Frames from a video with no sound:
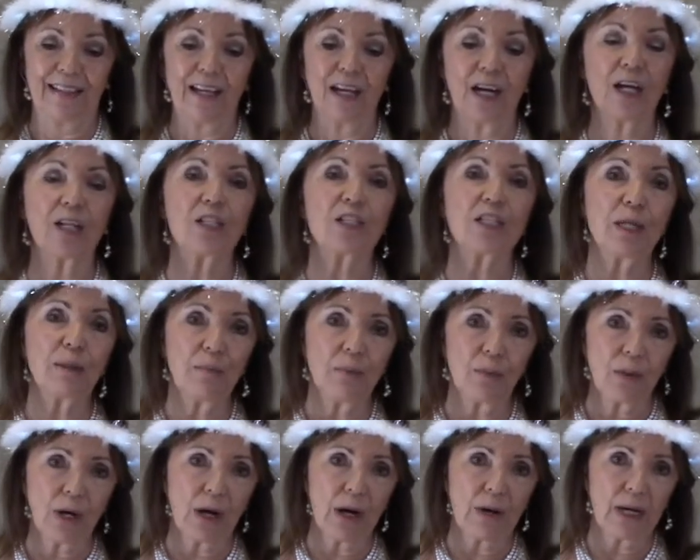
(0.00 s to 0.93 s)
are
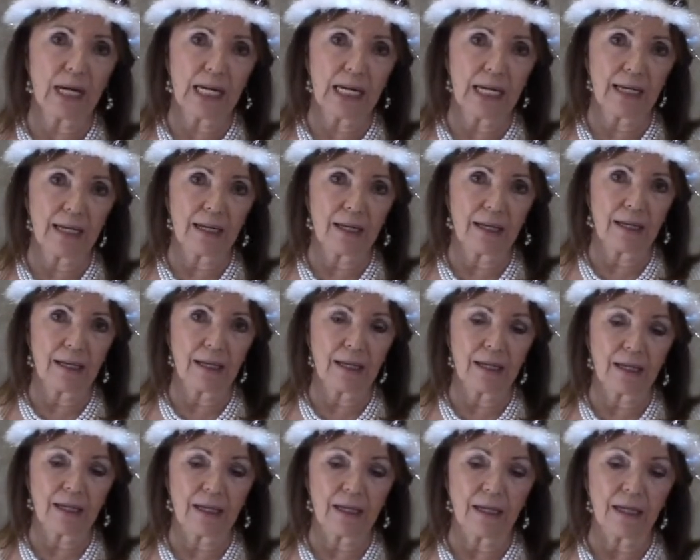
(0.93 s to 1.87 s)
temporary
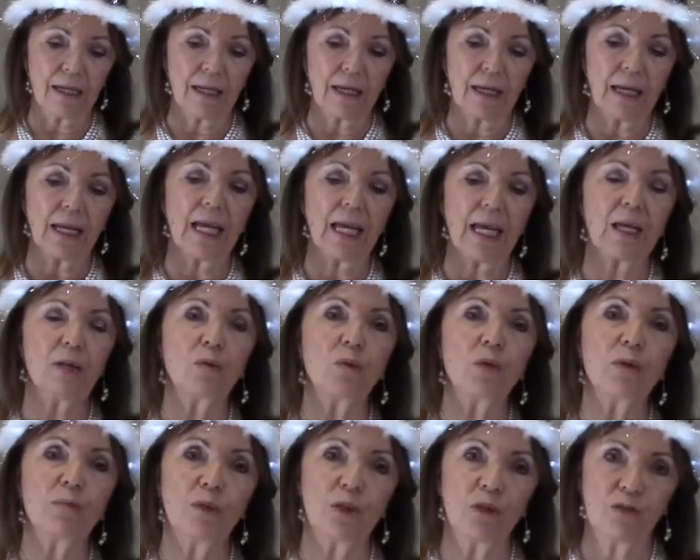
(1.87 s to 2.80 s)
and
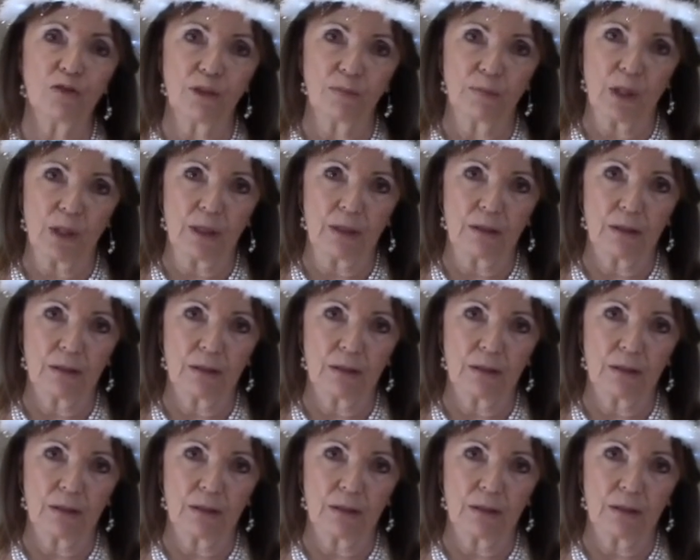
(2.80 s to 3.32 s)
removable,